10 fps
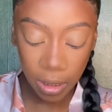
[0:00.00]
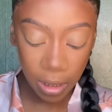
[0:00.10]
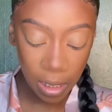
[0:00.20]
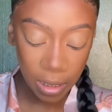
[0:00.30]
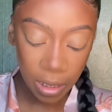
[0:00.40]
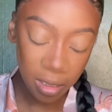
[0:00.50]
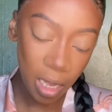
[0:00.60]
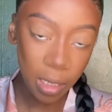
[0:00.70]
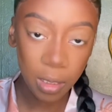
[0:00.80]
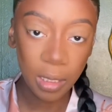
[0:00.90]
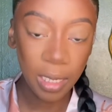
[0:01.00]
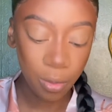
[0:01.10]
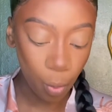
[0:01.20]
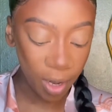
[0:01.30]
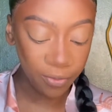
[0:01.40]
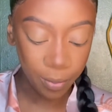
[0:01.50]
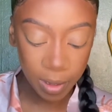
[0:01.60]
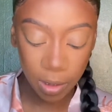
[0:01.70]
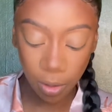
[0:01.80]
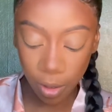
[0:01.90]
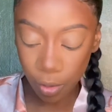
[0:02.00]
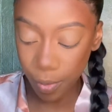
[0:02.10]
in, I think I look like wifey material,